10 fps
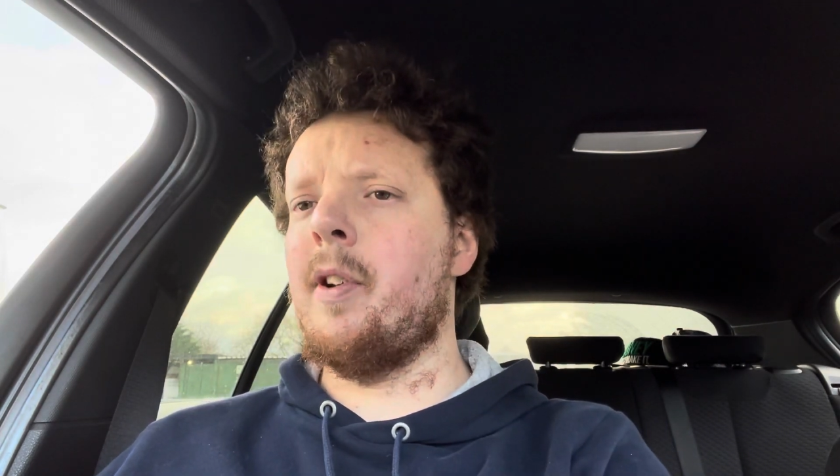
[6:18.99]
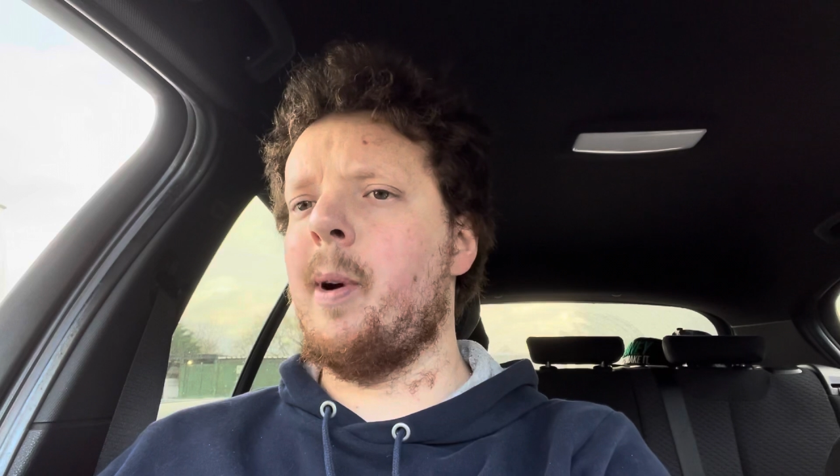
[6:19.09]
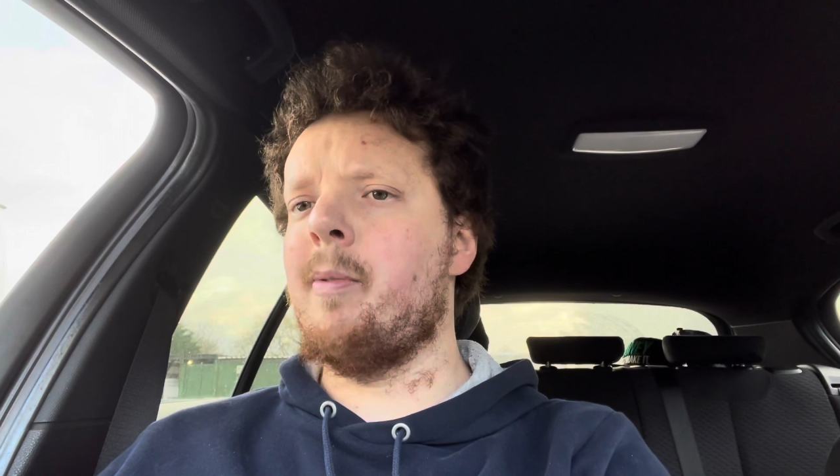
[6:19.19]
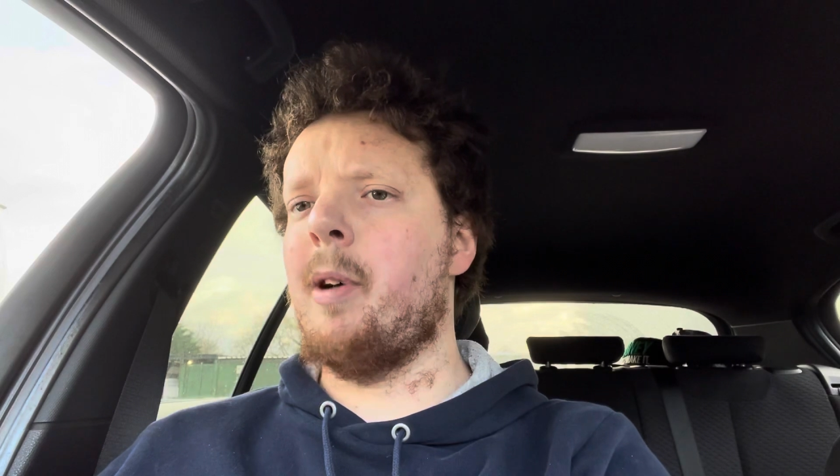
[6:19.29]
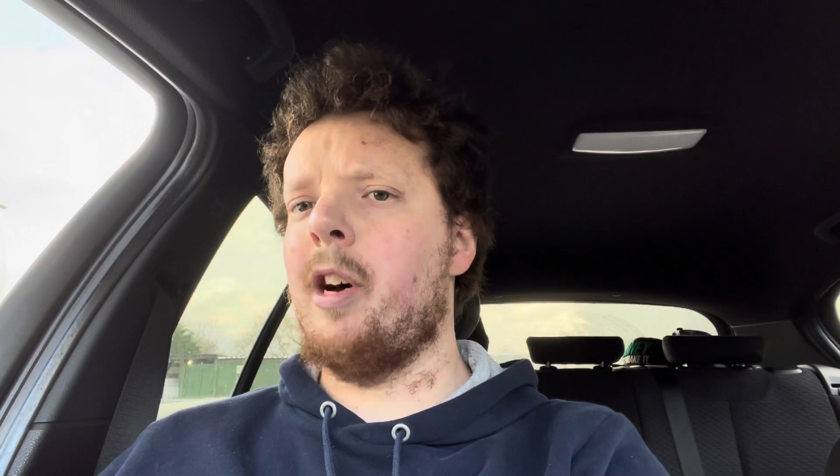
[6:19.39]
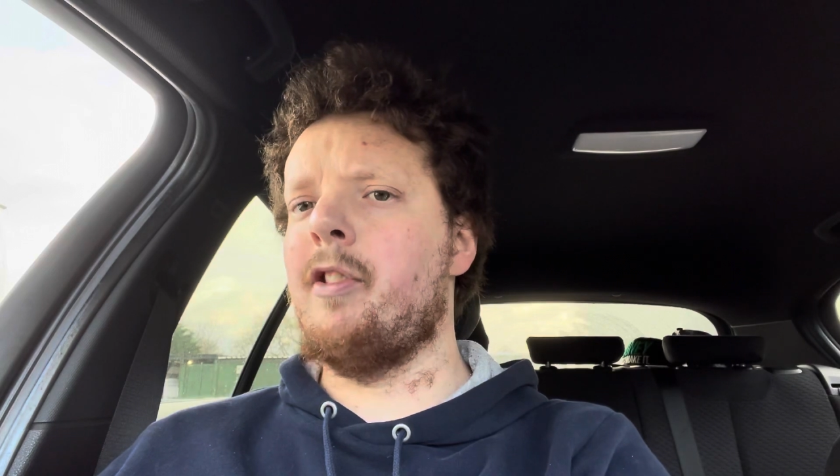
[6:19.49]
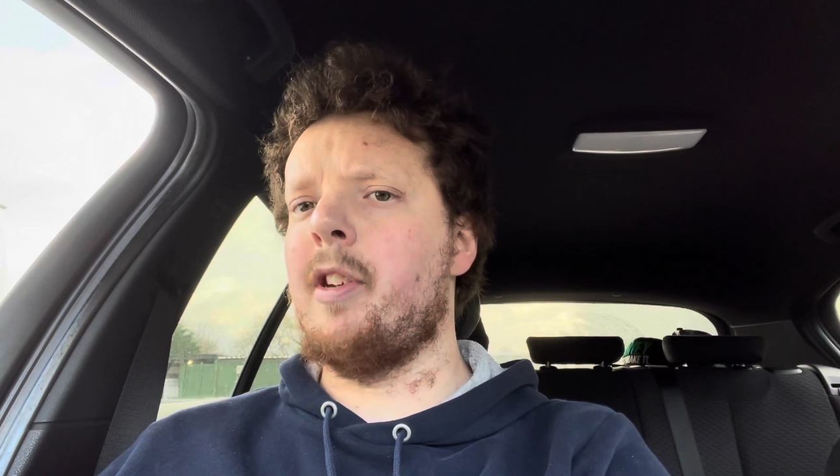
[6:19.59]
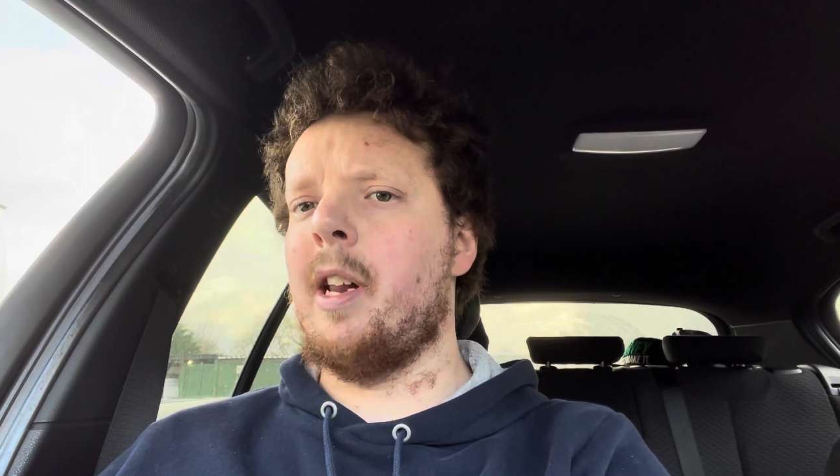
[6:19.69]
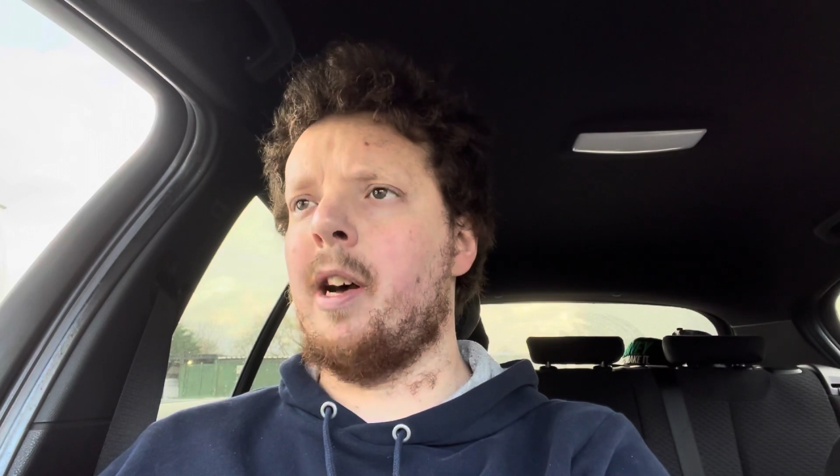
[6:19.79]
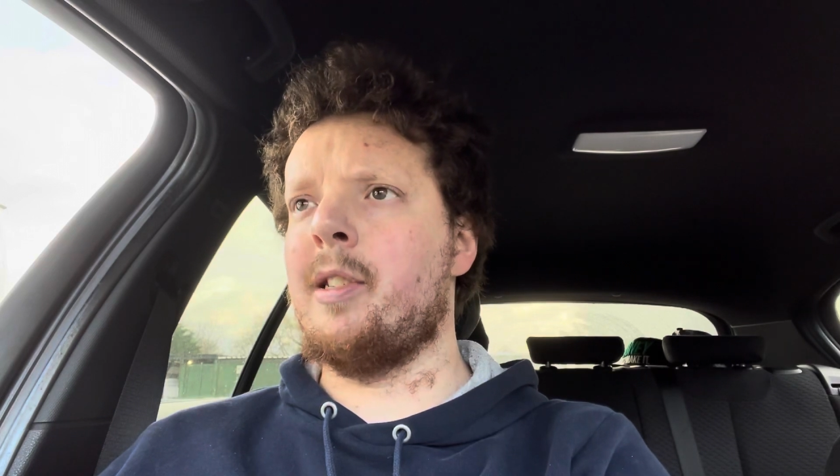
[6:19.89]
away from 100
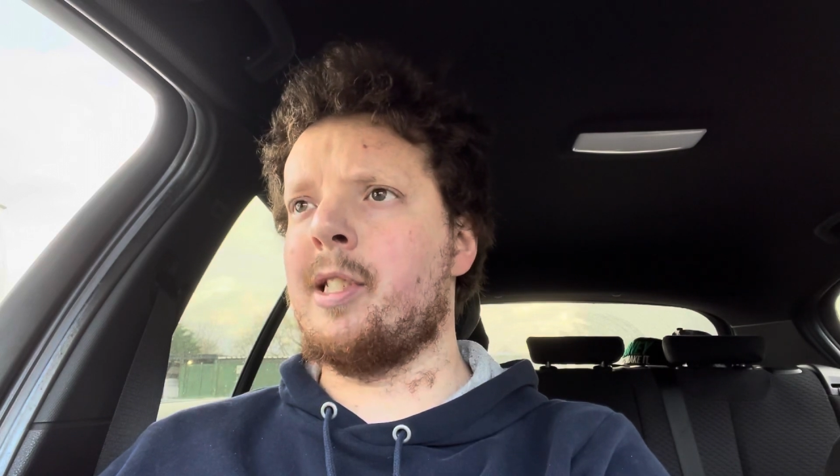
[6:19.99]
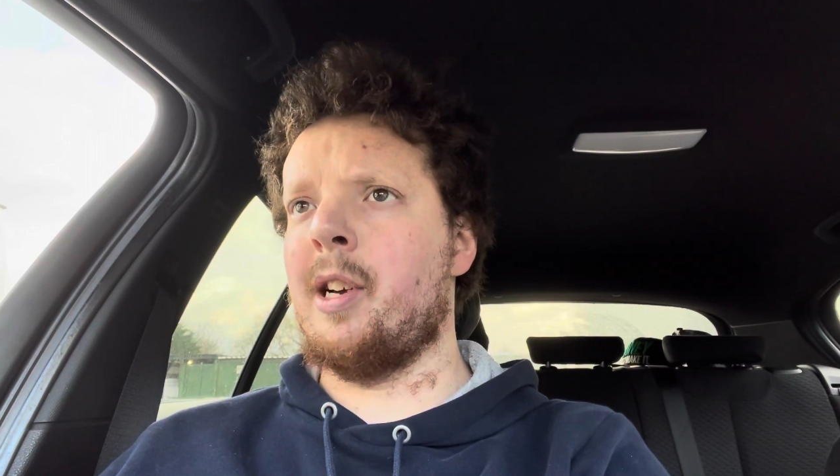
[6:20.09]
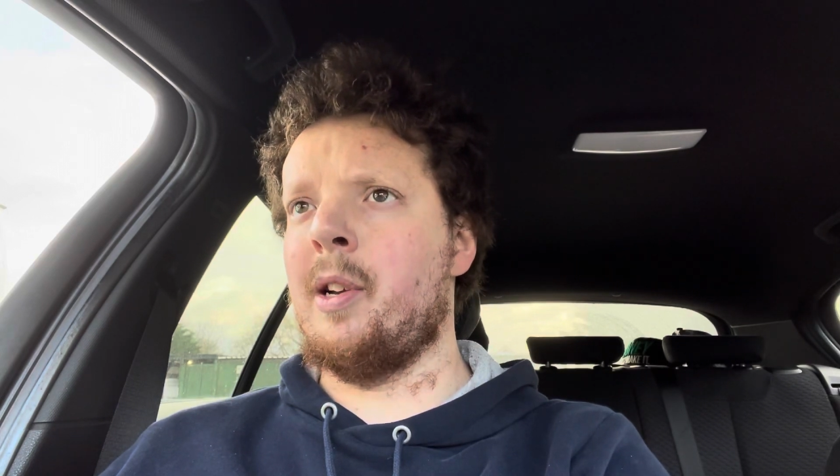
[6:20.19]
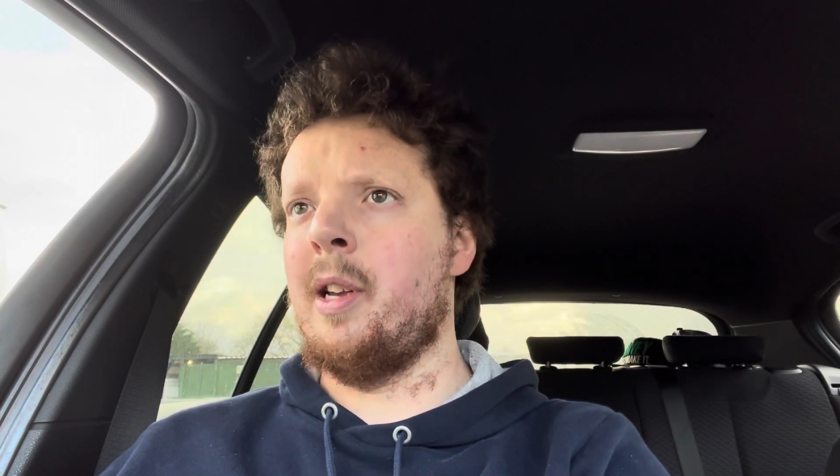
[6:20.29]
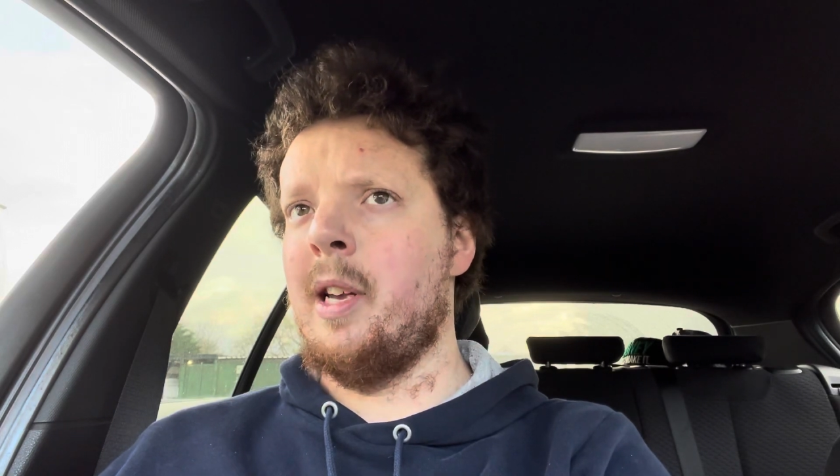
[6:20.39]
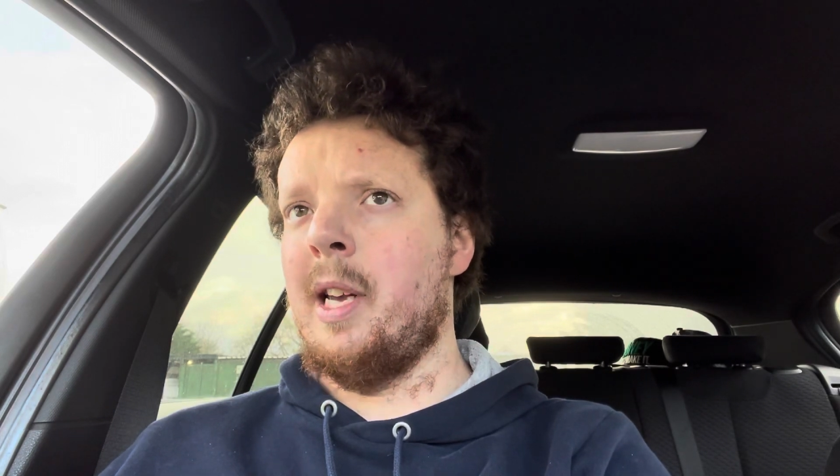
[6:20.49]
now, so